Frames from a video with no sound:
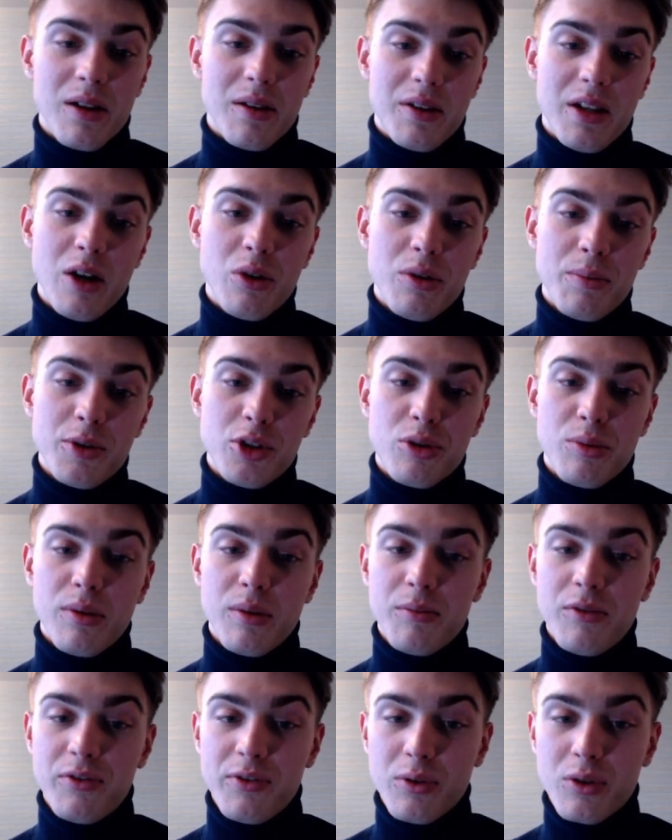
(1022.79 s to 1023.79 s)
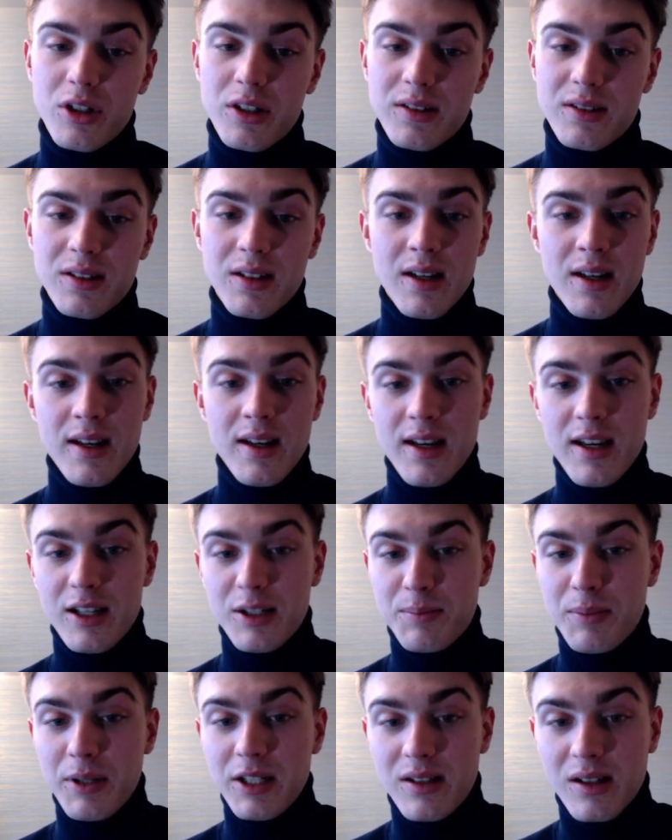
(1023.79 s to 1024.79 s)
Now the bishop on b4 is
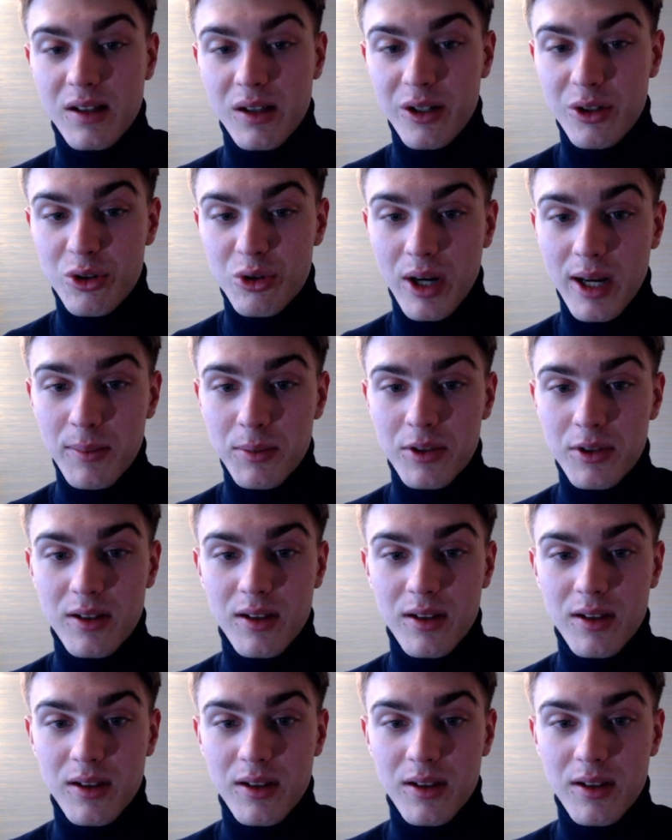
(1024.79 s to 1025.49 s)
basically trapped.